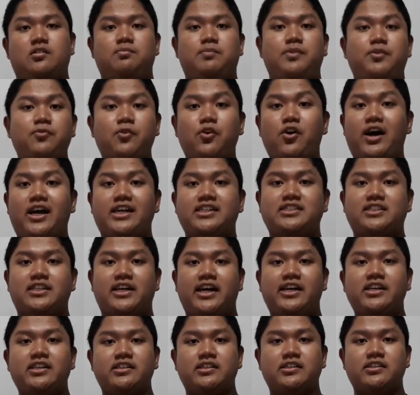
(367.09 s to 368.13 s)
Before I
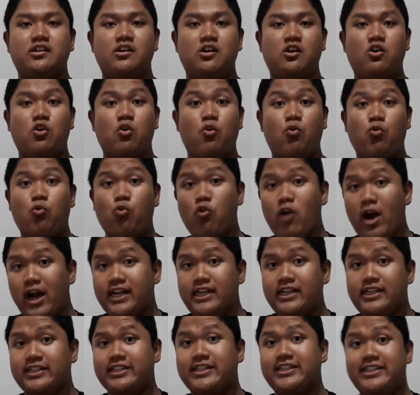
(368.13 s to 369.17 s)
start,
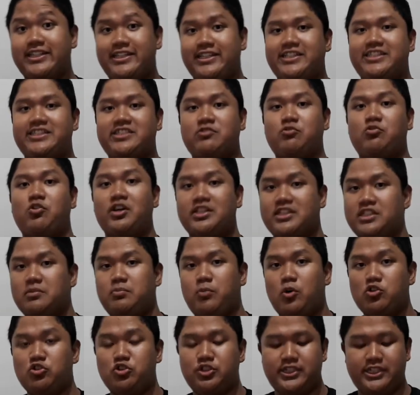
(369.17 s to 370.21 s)
what is water
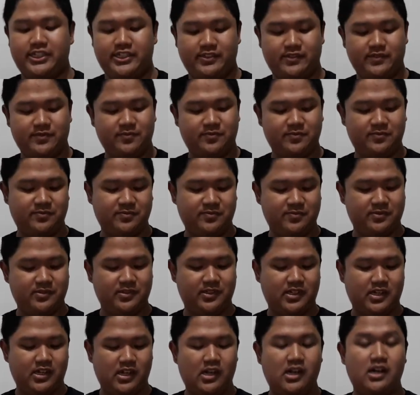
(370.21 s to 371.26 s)
pollution?
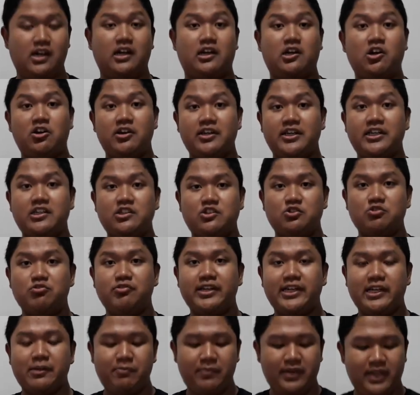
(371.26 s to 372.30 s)
According to
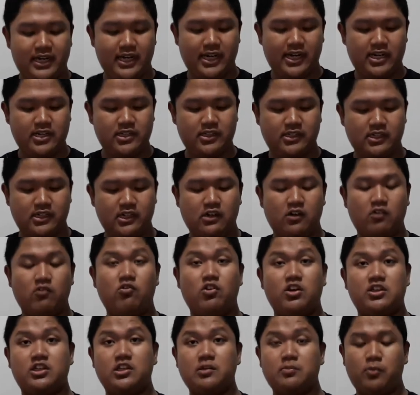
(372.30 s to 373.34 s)
Wikipedia,
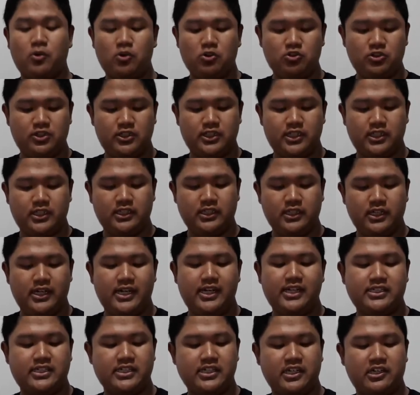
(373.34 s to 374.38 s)
water pollution
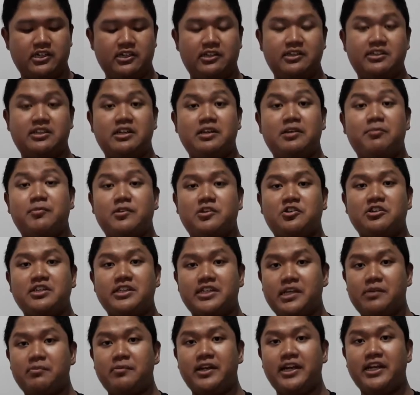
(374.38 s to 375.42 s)
is the
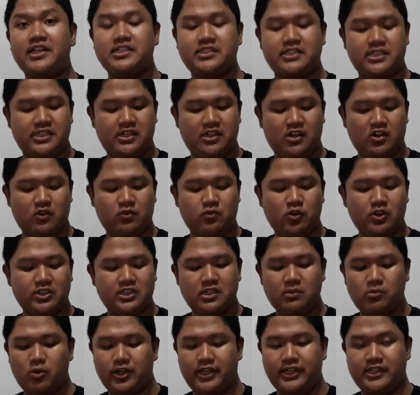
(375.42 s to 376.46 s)
contamination of
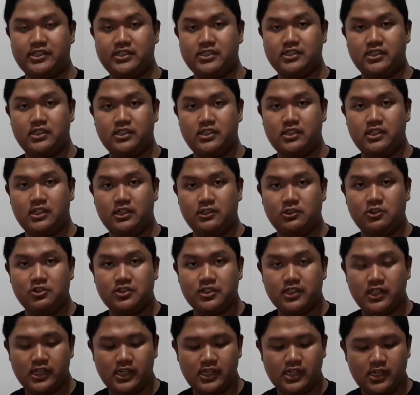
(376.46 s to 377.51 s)
water bodies,
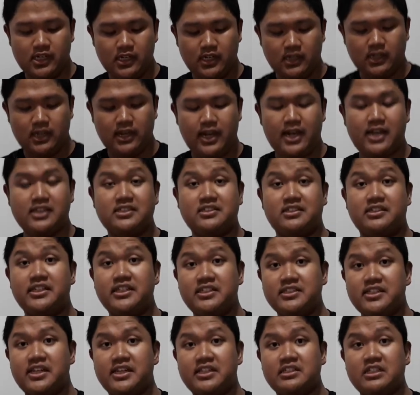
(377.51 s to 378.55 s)
usually as a
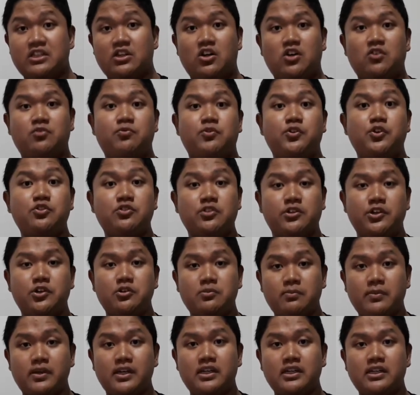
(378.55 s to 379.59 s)
result of
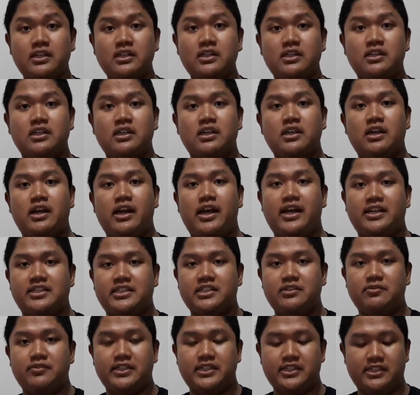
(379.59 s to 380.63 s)
human
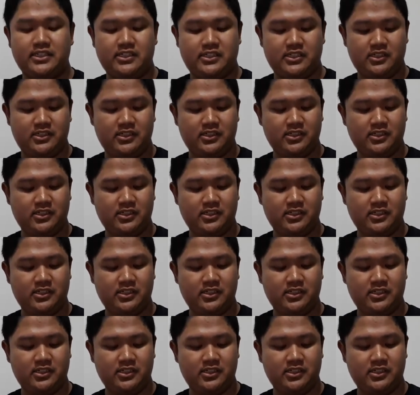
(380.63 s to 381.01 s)
activities.